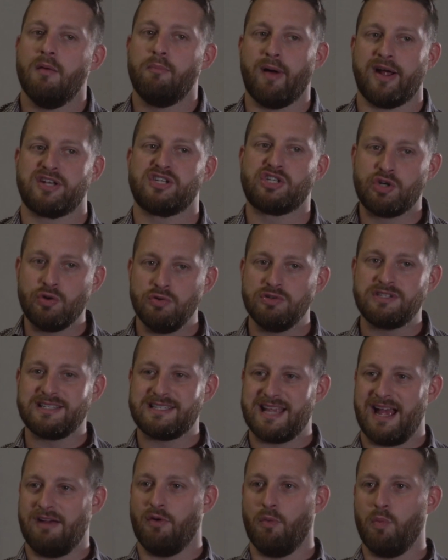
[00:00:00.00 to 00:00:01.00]
By
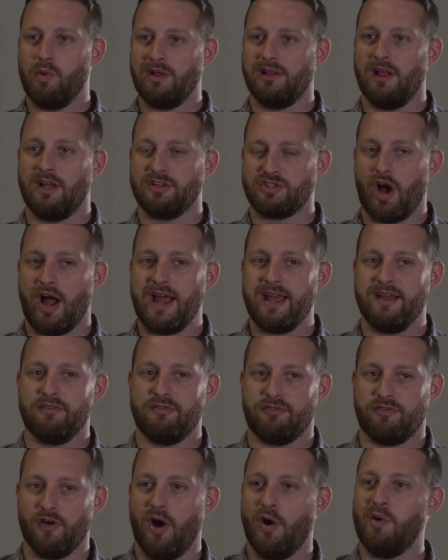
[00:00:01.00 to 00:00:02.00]
choosing to have a
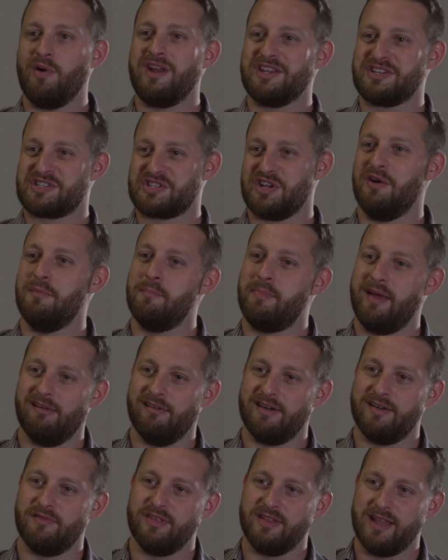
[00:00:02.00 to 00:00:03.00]
diet for only a certain
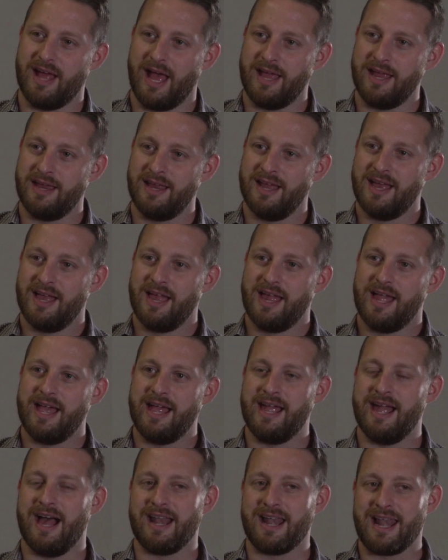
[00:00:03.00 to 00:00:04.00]
period of the day,
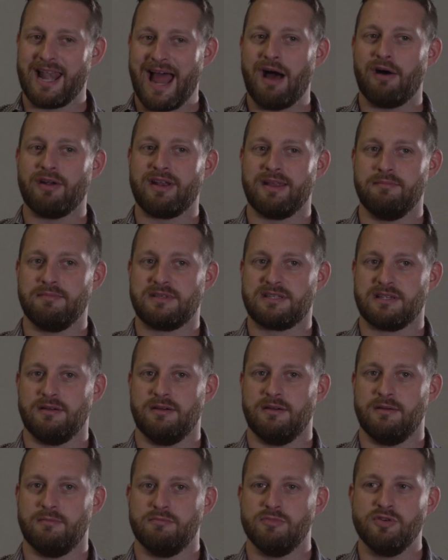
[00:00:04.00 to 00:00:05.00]
it allowed him
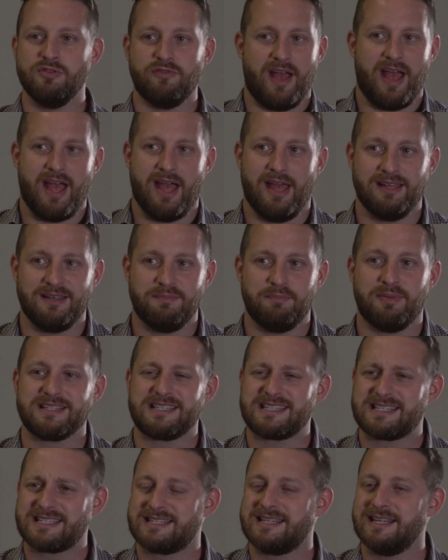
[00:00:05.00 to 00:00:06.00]
to move ahead,
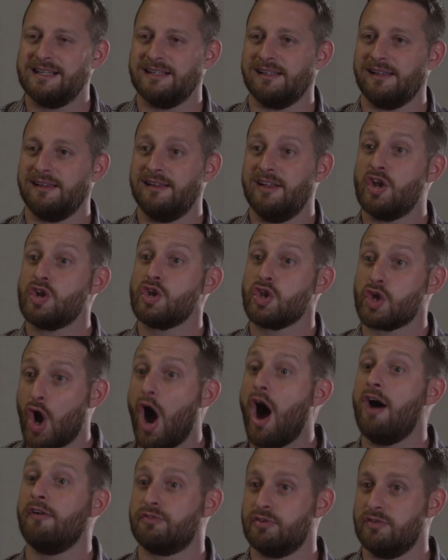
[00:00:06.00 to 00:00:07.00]
but still
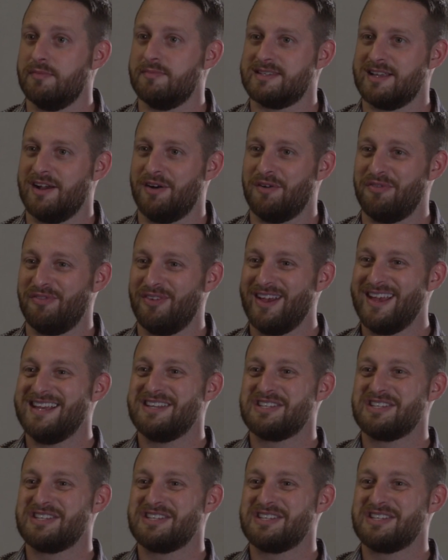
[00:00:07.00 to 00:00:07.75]
look after himself.